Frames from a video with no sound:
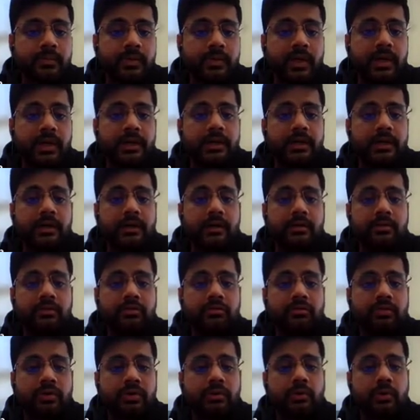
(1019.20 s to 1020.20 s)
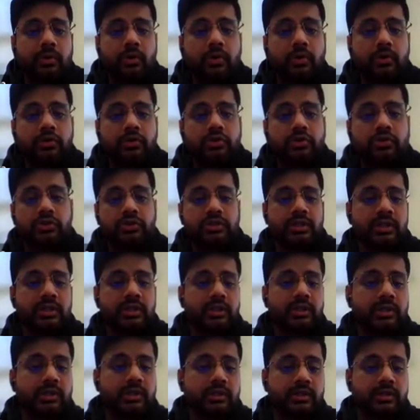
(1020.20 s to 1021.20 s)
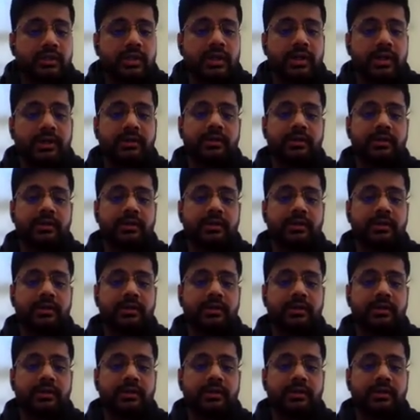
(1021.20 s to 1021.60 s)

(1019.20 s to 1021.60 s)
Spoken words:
And we would also see that